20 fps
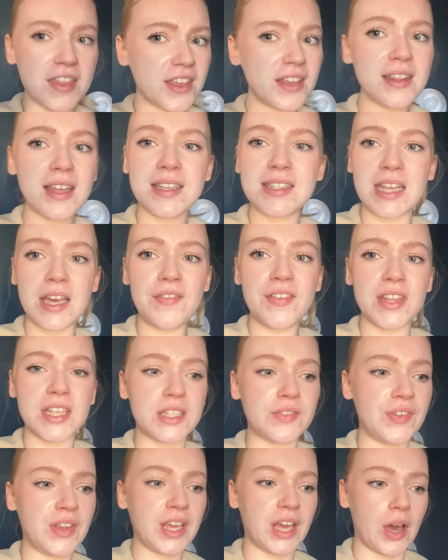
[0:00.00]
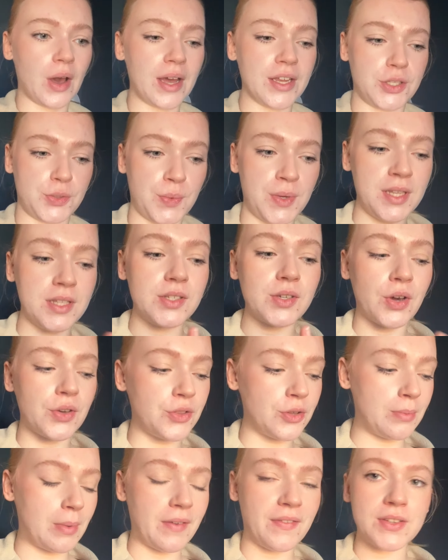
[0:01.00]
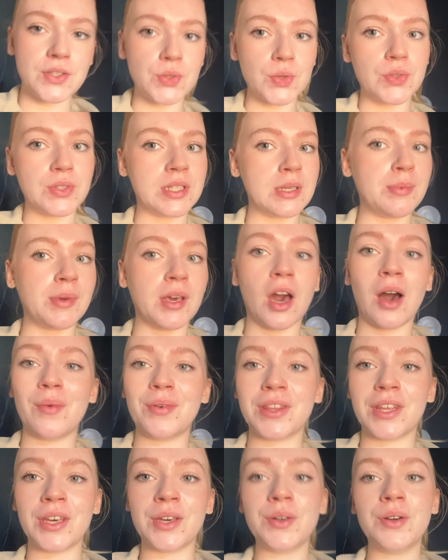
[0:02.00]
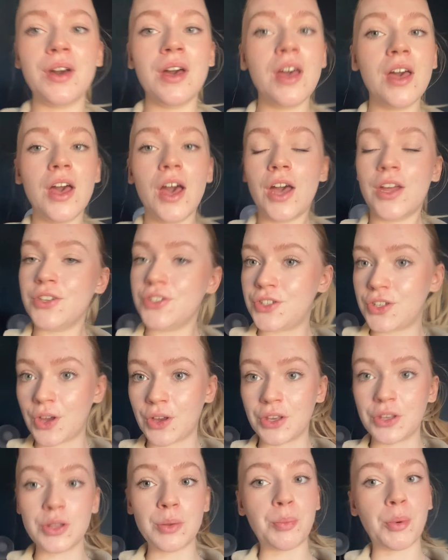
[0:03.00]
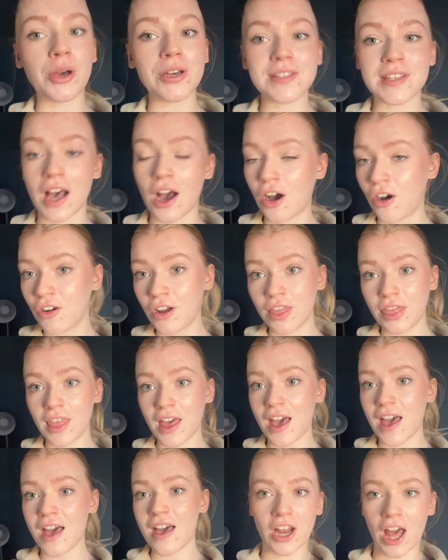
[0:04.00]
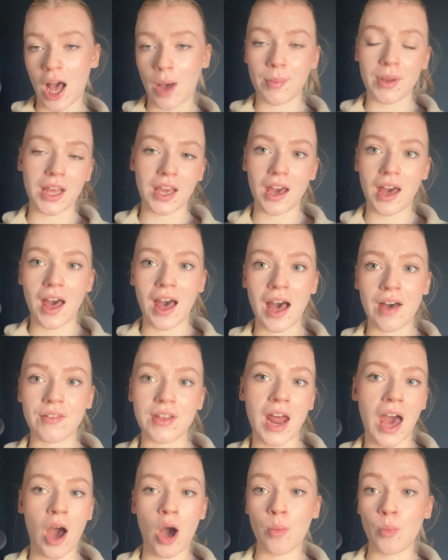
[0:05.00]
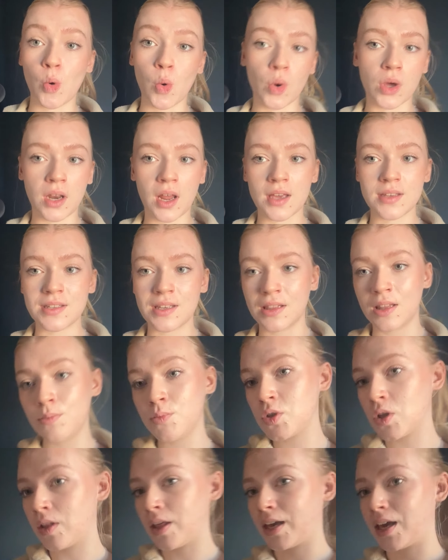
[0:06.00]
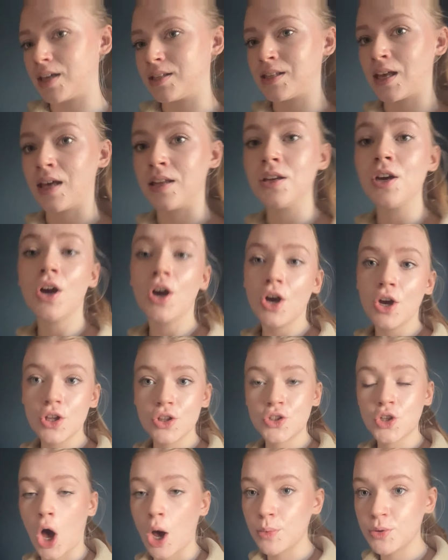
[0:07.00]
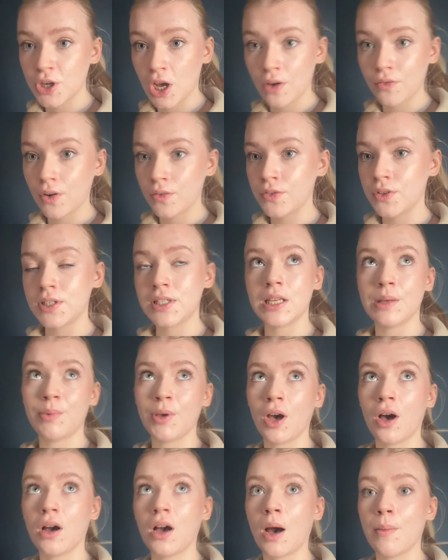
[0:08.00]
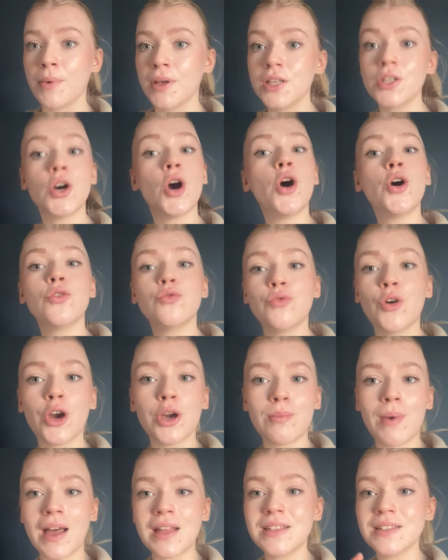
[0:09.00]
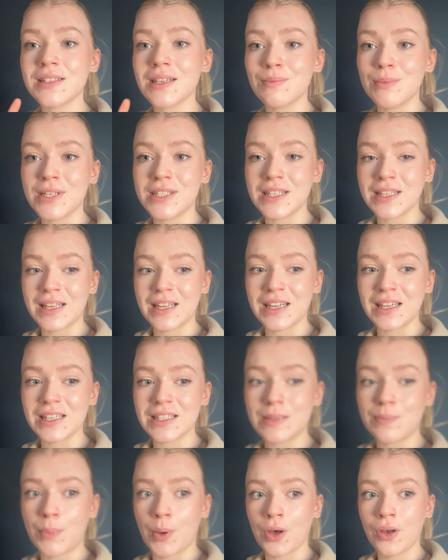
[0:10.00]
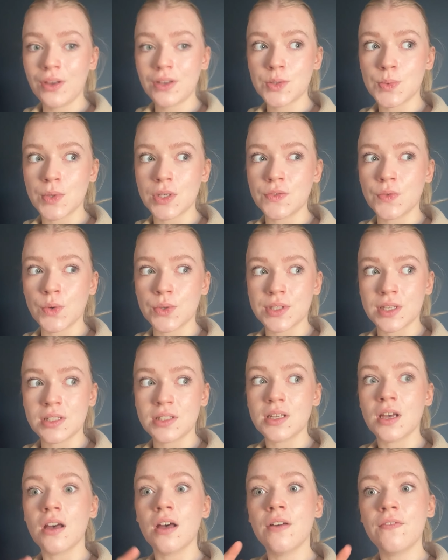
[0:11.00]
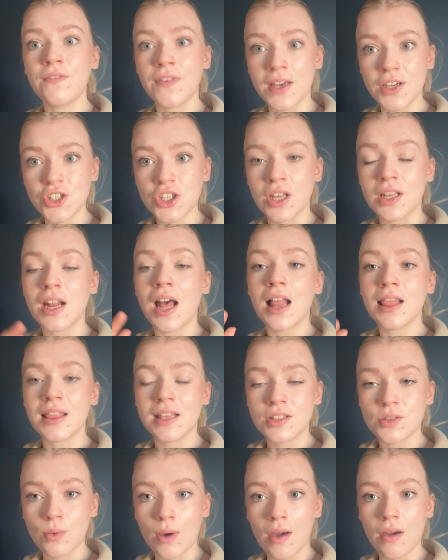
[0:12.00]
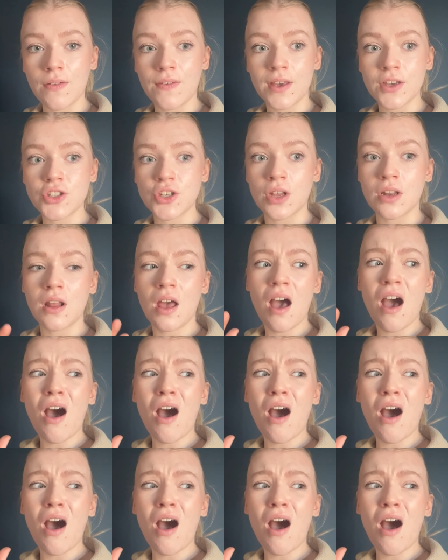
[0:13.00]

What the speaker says: think that's it for this video. I just wanted to go through my physical TBR with you and show you the books that are on there, how many I have, and how I'm organizing them. So like I said, top shelf of the TBR cupboard, romance and miscellaneous books, which falls into fiction, literary fiction,